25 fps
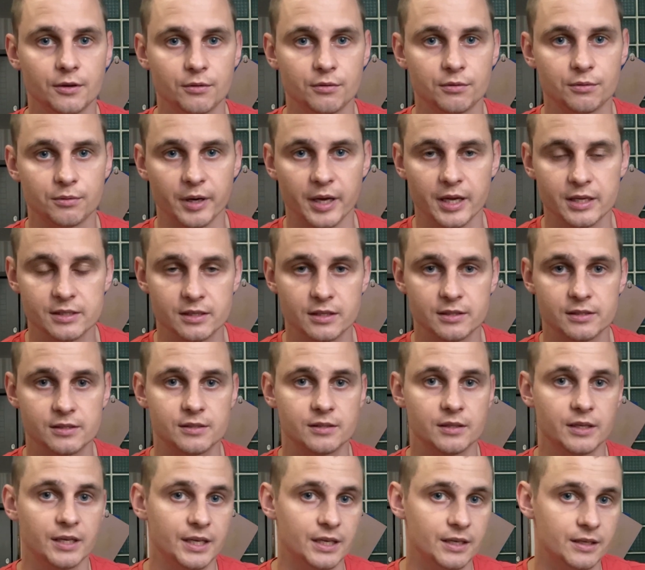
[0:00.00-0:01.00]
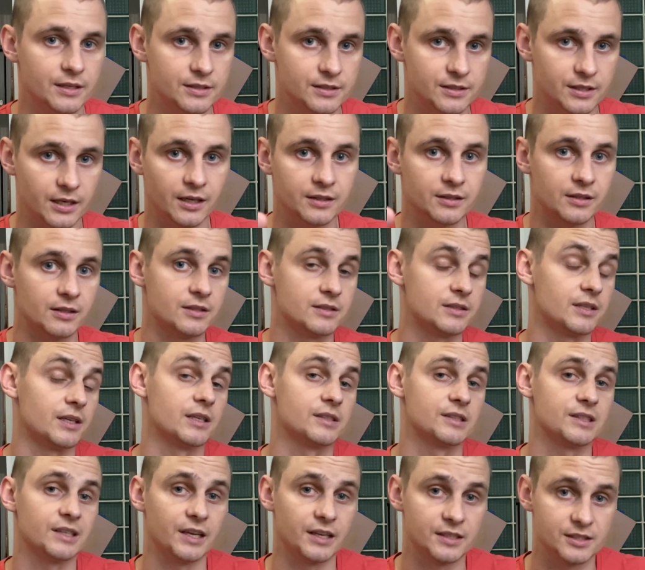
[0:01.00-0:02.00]
phrases,
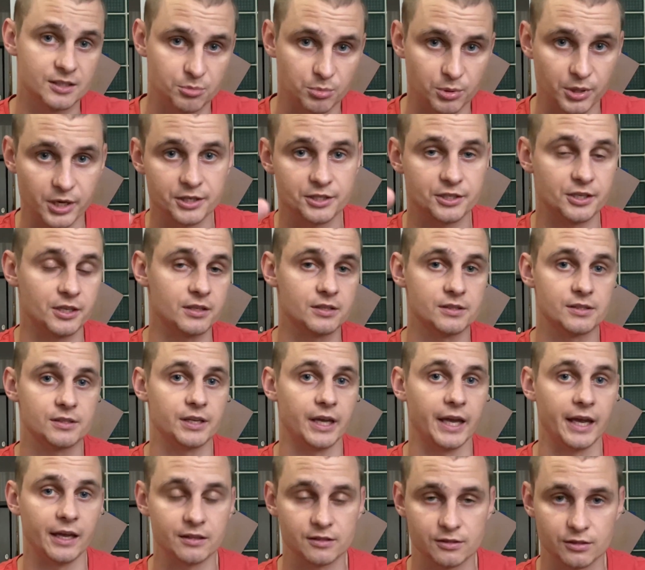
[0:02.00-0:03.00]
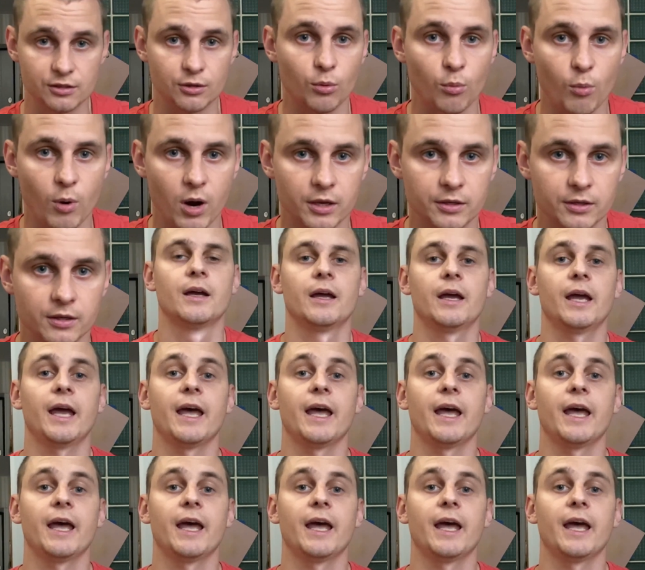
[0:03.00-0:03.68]
sentences, expressions, and so on.